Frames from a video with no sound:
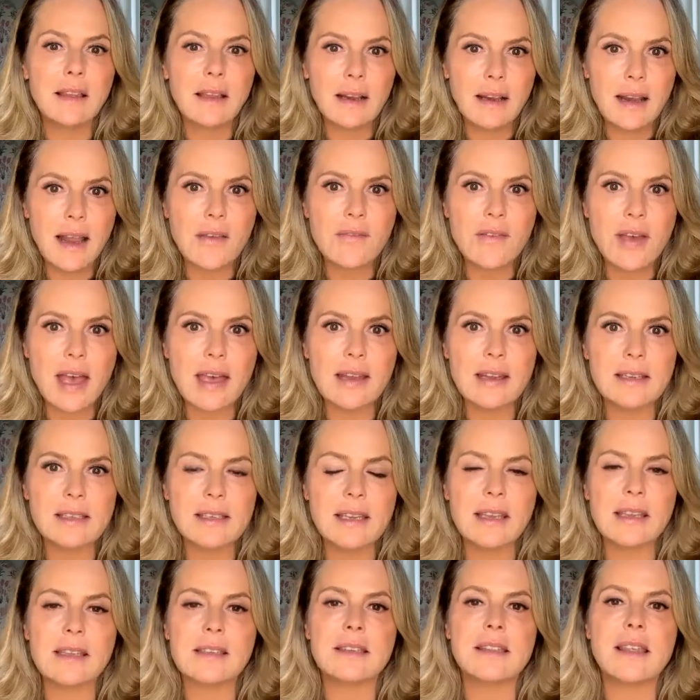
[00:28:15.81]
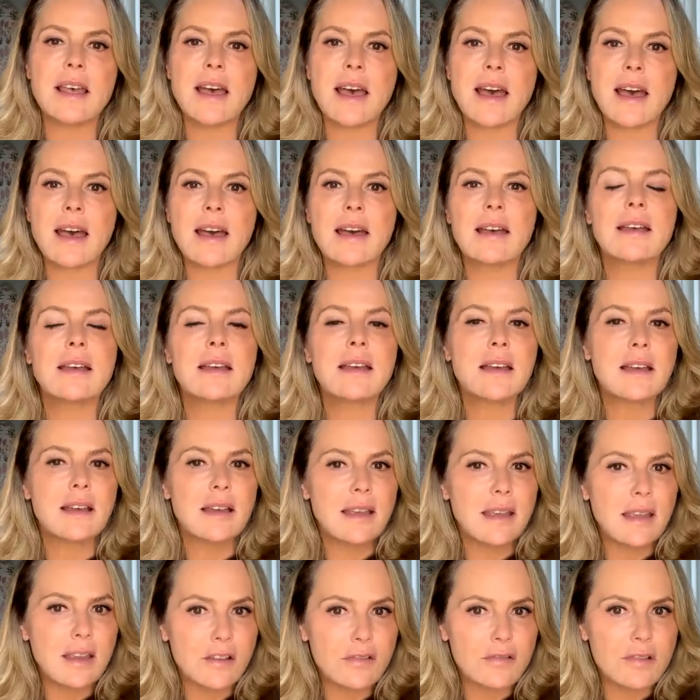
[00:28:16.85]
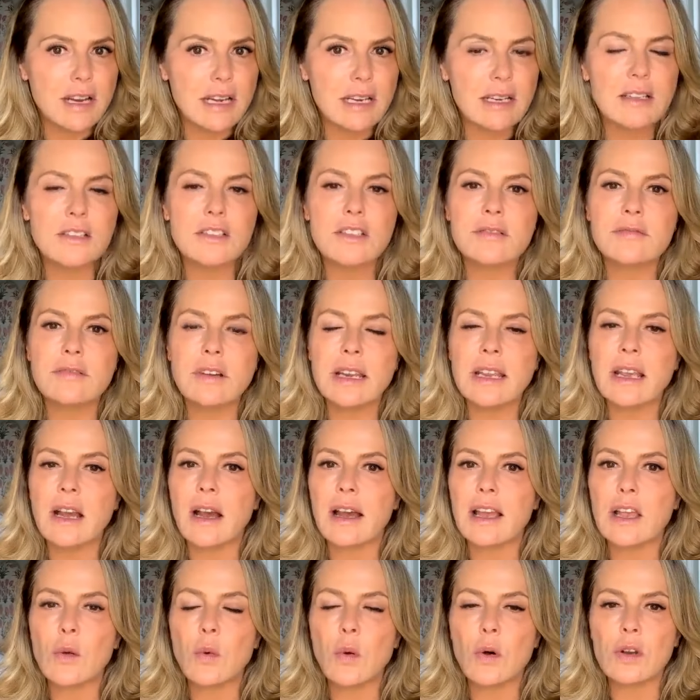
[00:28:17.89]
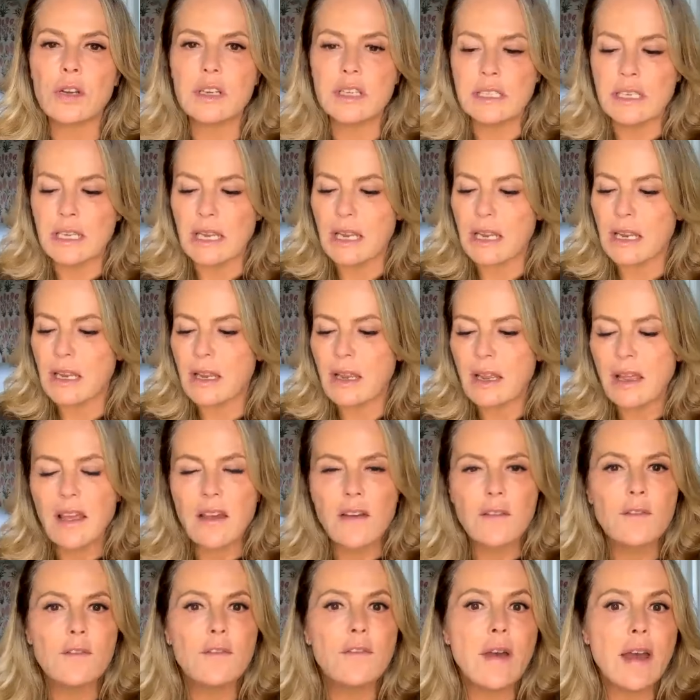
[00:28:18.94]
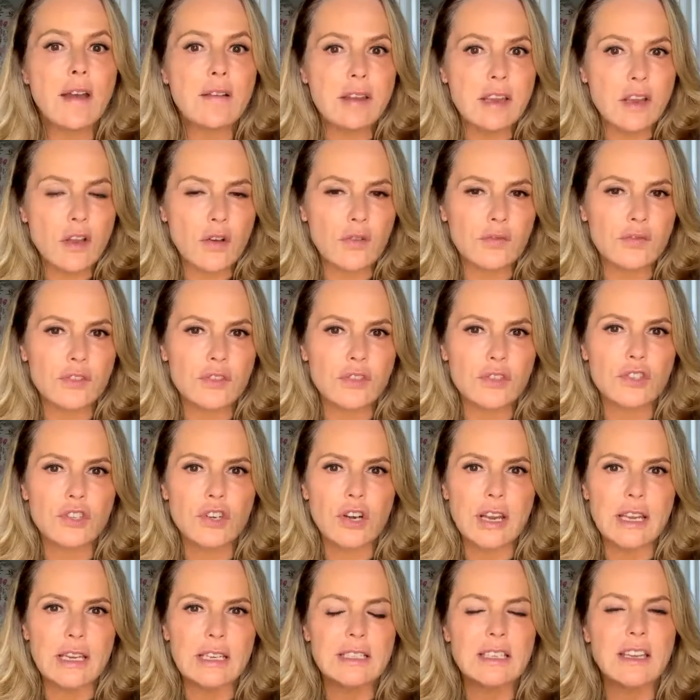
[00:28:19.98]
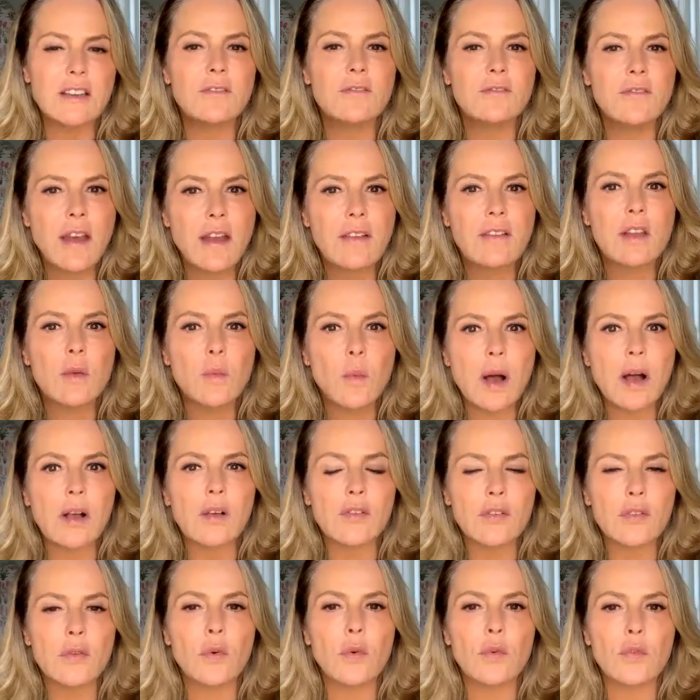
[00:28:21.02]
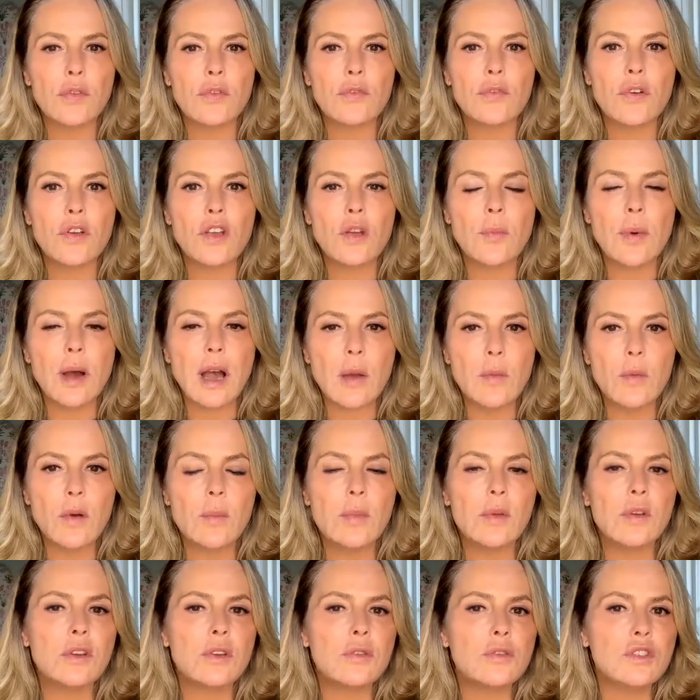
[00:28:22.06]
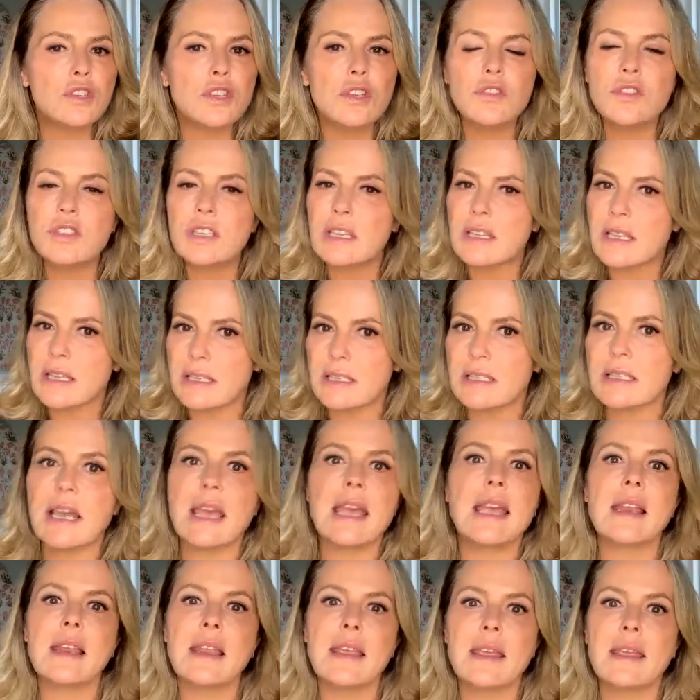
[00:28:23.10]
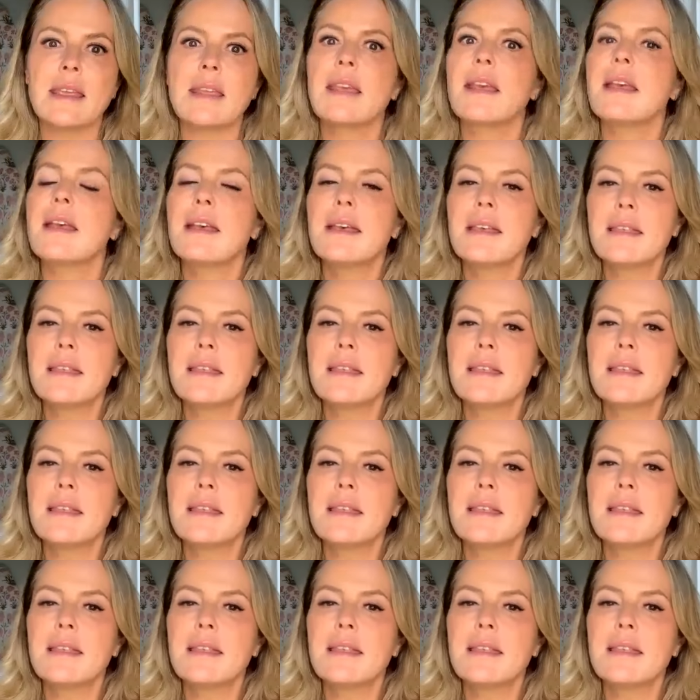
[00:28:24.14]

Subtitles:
Clever editing is there. Ingredients are really high quality, very concentrated, very well thought through by a woman who's using this daily,